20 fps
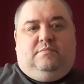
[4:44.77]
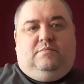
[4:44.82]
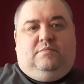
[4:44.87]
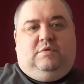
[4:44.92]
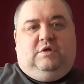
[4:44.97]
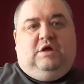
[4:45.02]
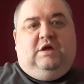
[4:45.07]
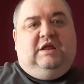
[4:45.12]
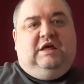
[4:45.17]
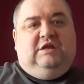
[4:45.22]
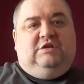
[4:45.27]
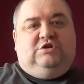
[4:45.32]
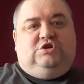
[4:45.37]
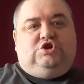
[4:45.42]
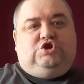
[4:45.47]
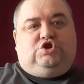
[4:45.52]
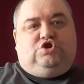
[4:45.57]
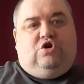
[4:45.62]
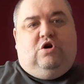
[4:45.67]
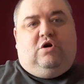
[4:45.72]
you need a
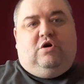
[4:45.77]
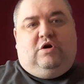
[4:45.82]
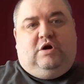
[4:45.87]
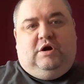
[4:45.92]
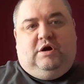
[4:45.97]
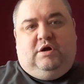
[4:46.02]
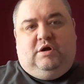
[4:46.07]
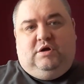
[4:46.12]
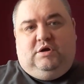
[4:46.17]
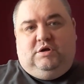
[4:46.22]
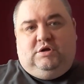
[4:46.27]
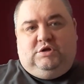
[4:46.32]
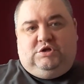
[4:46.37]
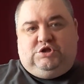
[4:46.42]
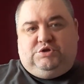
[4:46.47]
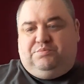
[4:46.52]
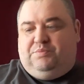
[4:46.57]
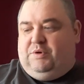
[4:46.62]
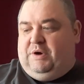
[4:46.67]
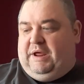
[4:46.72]
stronger
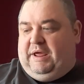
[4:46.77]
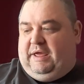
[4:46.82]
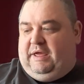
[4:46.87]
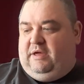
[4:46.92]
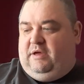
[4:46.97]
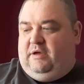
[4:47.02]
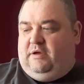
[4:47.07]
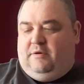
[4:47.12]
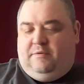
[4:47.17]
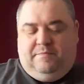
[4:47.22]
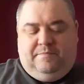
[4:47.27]
spring,